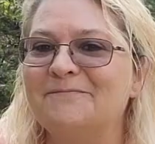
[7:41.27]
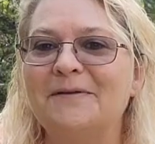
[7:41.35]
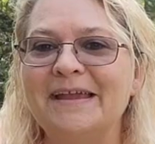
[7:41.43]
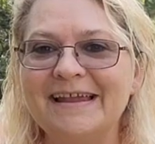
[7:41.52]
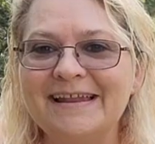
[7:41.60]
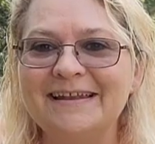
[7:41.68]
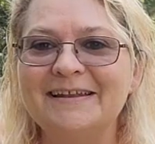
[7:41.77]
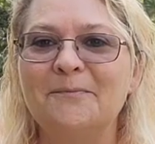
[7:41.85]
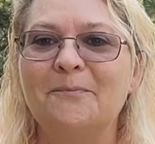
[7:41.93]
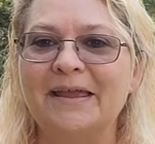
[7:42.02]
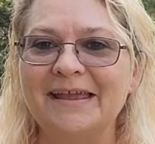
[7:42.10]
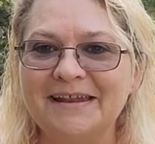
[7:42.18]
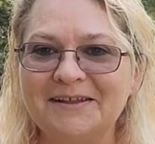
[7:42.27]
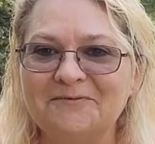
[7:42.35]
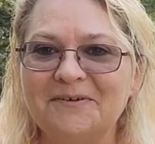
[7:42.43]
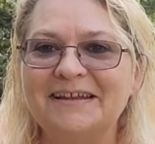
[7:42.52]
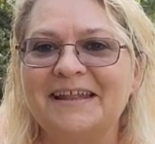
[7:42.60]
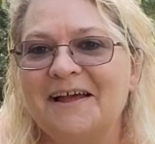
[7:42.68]
being
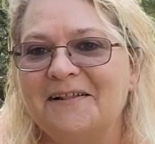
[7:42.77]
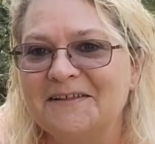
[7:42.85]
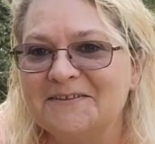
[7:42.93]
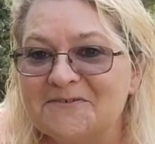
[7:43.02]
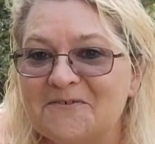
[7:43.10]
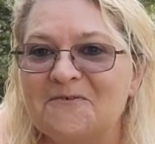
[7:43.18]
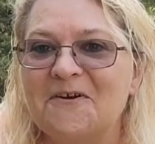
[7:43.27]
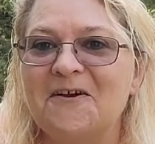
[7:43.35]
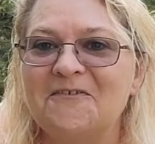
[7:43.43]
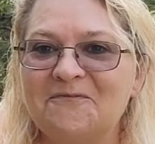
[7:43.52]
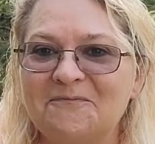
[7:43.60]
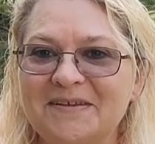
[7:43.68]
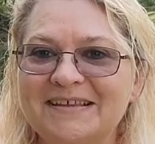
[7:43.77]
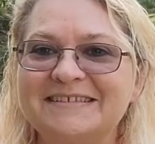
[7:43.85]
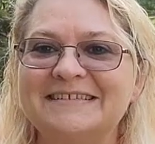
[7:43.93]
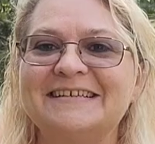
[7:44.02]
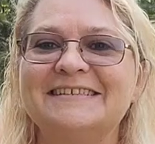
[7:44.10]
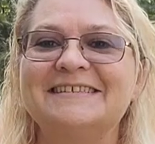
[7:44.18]
in retail is a rough
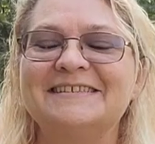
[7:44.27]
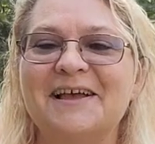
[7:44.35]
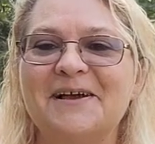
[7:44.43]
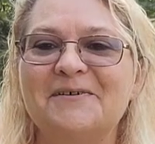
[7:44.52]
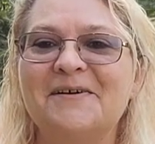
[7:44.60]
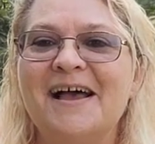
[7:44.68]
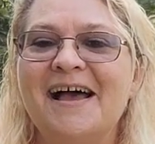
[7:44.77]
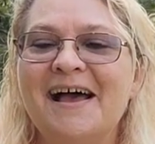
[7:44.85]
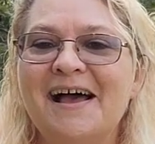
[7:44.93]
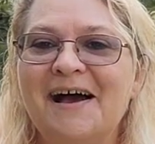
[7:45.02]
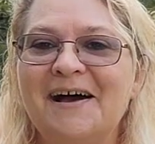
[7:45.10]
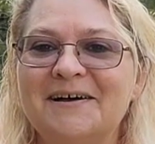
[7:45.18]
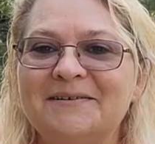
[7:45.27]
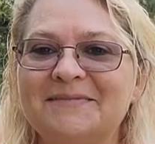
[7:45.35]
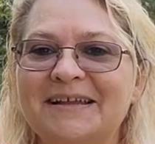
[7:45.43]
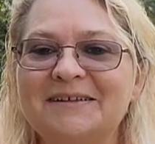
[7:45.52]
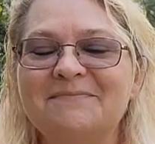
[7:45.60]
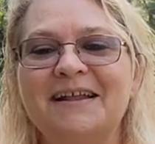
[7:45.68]
business. So
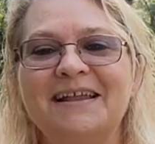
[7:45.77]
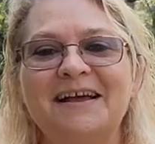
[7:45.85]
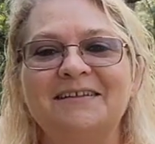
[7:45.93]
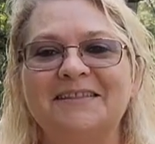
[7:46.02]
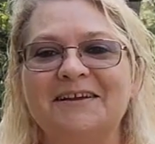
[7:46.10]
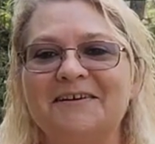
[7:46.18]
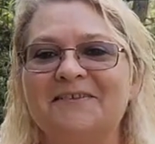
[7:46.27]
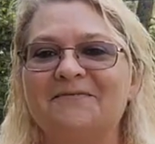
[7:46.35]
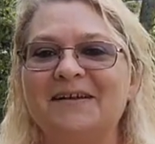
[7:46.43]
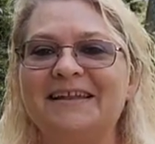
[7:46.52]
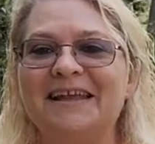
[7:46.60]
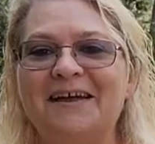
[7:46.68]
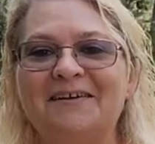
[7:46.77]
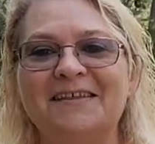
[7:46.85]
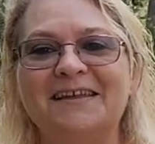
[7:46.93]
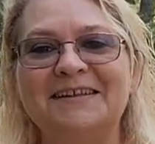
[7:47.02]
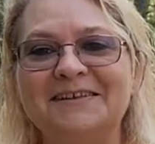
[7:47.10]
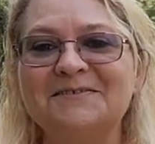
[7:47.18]
anybody out there in retail
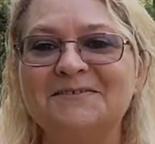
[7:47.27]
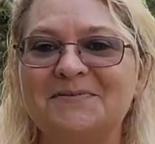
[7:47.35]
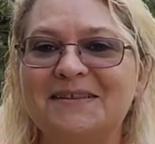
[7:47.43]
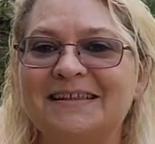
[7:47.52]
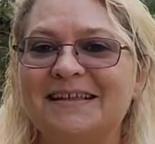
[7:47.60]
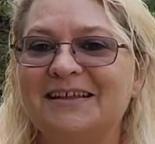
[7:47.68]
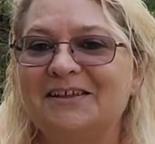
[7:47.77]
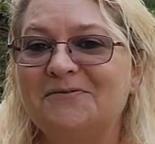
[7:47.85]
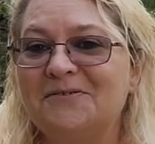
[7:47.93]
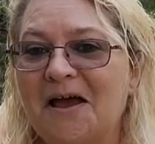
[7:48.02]
that deals with it,